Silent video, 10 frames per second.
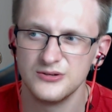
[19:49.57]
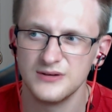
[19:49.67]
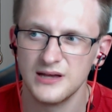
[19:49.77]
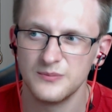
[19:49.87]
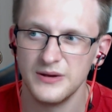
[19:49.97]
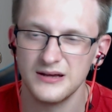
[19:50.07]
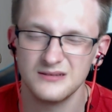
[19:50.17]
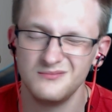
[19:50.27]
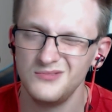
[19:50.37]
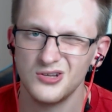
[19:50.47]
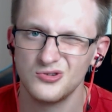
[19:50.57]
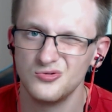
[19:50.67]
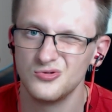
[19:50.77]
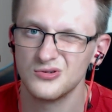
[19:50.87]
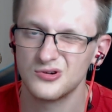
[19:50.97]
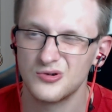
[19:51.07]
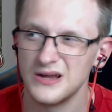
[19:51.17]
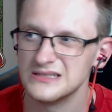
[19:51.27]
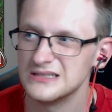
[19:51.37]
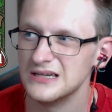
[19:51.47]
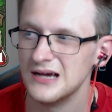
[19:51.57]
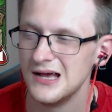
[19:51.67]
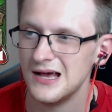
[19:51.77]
get back. Not too crazy.